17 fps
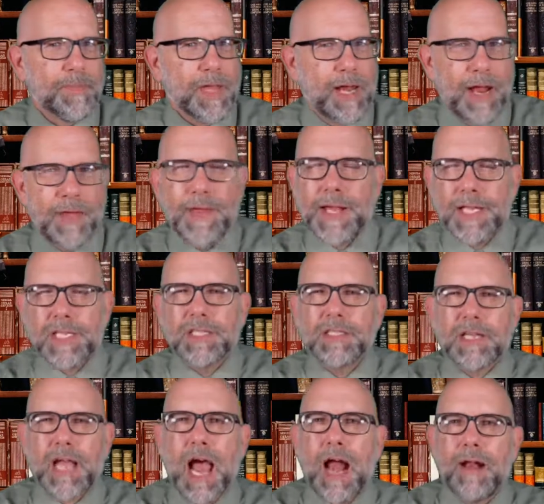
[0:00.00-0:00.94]
And I think this
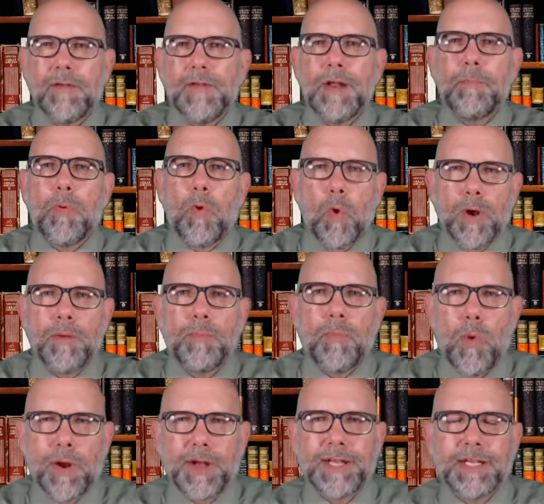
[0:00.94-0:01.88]
is kind of an important
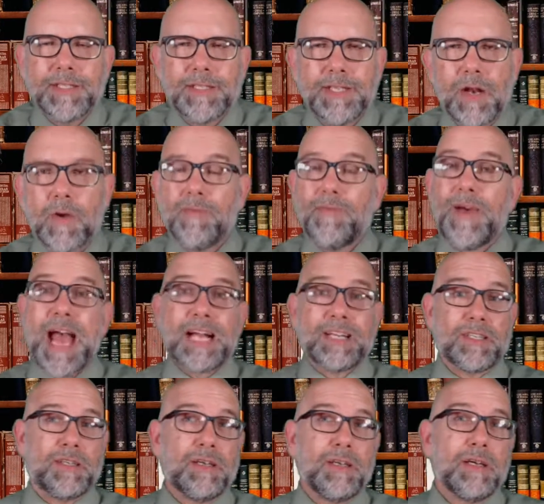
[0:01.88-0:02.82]
point to consider. In
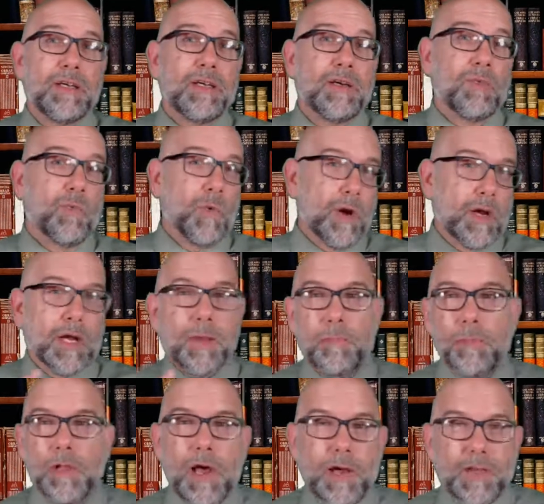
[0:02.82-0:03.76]
fact, we're going to
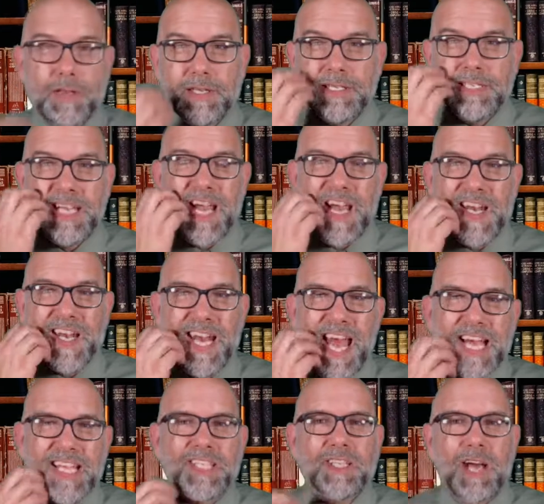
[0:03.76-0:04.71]
plug this in
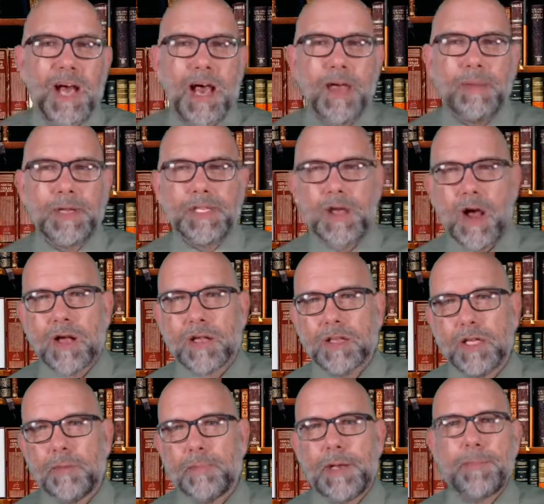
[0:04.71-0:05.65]
next time and talk a
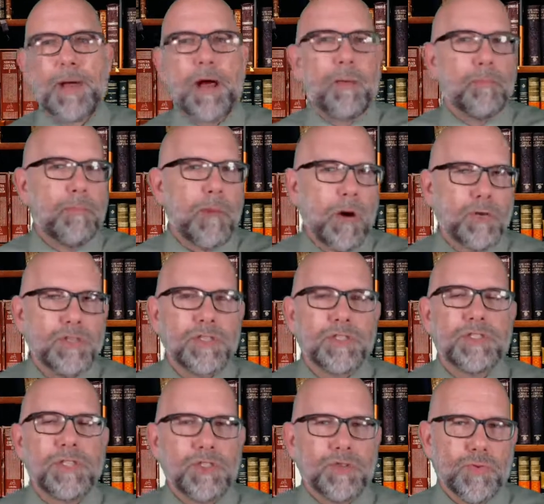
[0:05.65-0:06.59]
little bit about
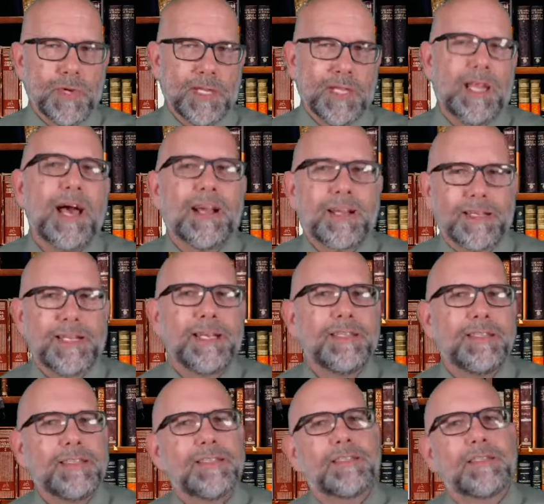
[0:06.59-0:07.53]
Moses'
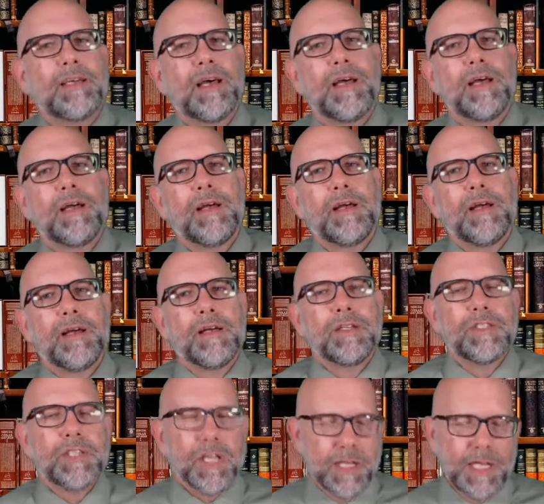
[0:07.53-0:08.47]
reluctance
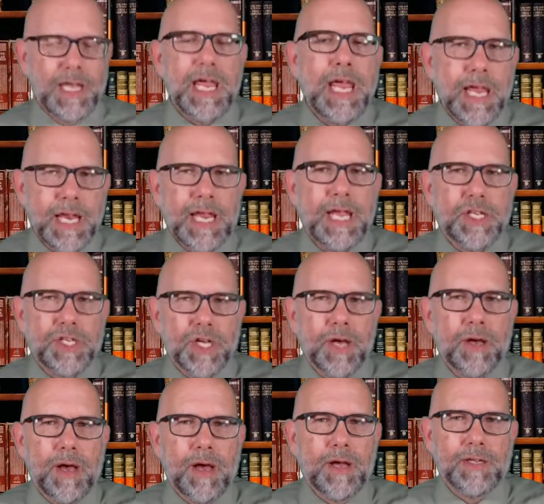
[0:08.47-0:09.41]
to lead
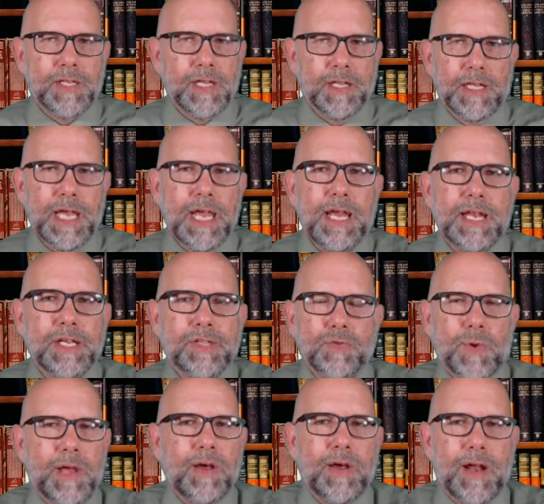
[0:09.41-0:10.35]

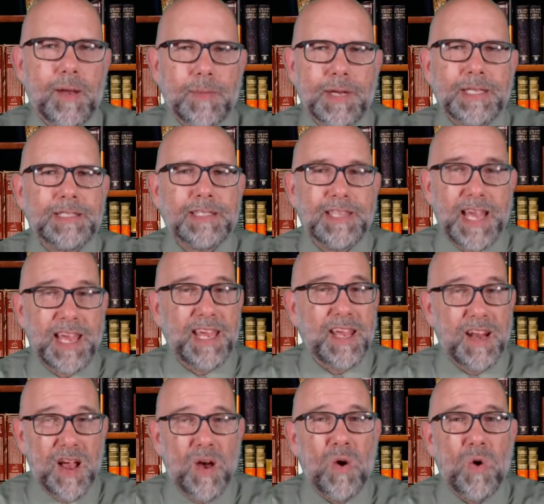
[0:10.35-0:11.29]
Israel. And I'm going to say,
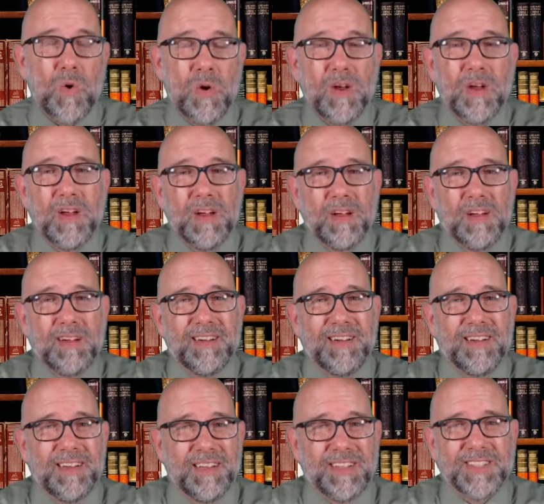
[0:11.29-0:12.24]

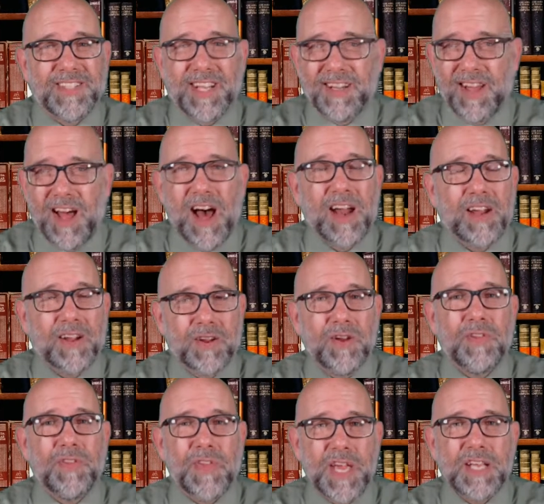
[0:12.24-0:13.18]
there's a lot of
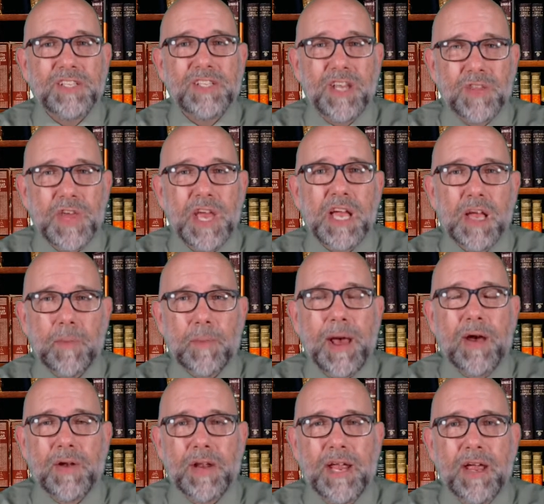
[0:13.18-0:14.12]
good things to think
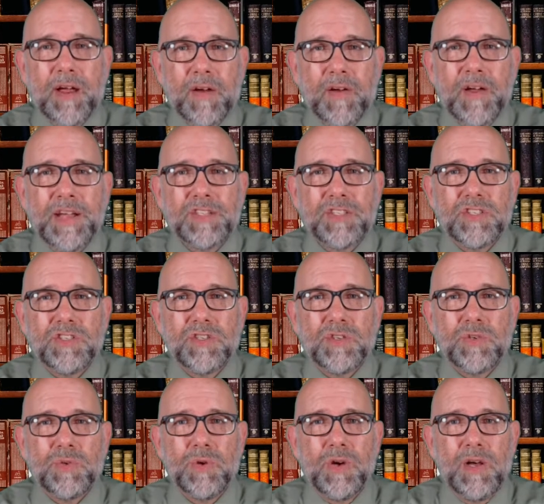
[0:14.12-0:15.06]
about here as
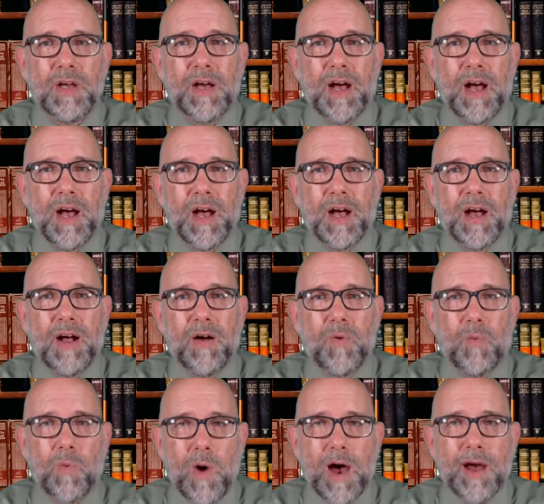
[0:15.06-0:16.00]
to
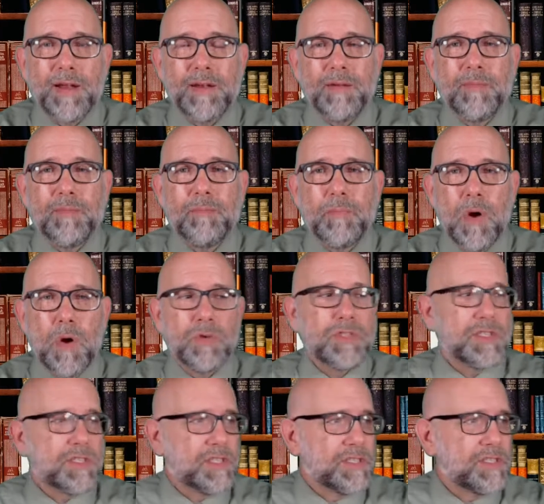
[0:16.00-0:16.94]
what
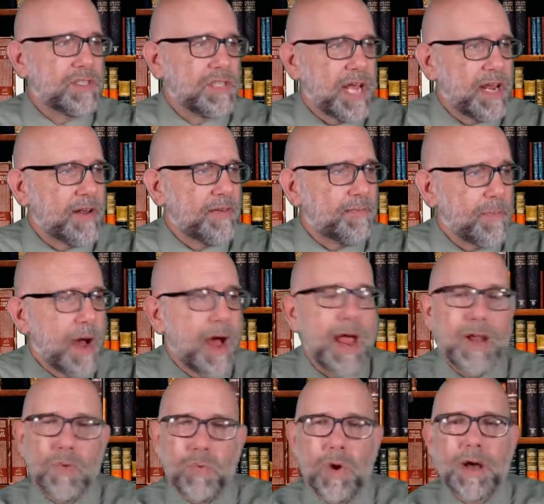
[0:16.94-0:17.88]
Moses' state of
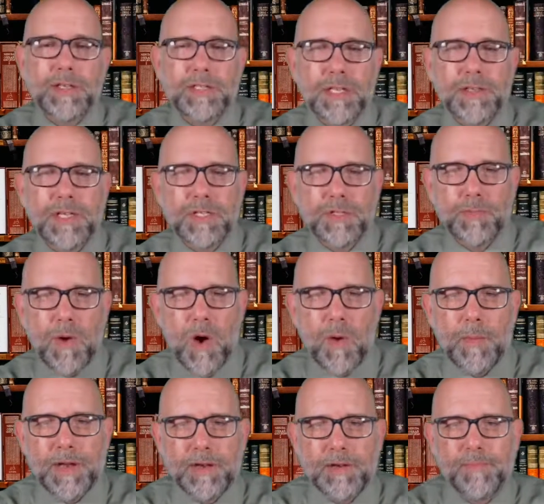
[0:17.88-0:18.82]
mind was at this
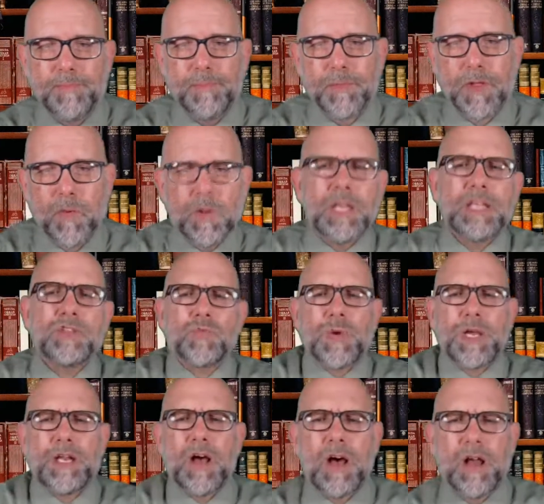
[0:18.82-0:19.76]
moment. Well, let's
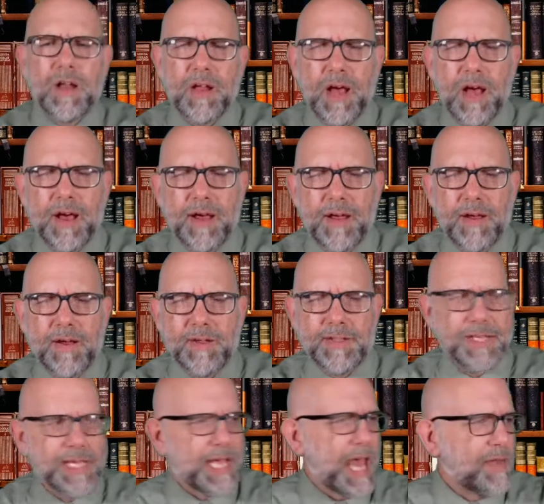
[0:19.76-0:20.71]
read on
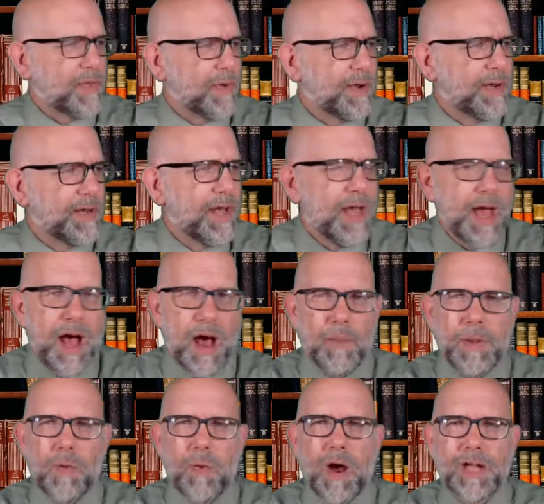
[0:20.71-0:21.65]
together, and I'll
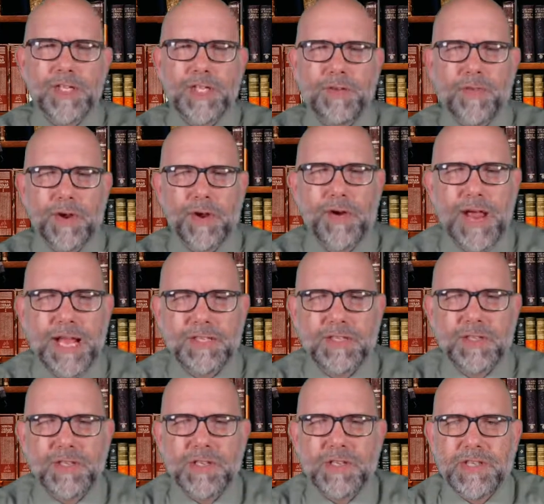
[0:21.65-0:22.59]
be watching for your
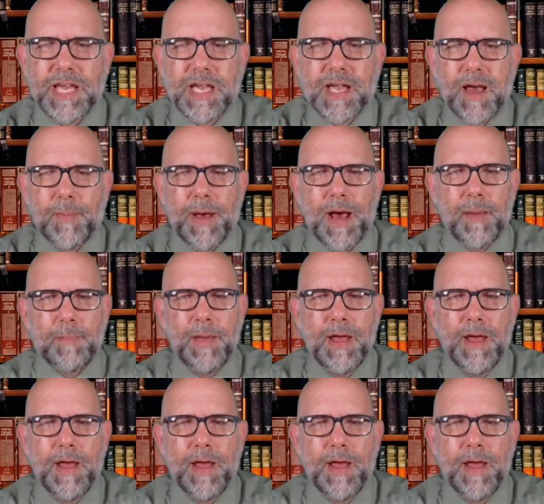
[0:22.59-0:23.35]
answers as they come up.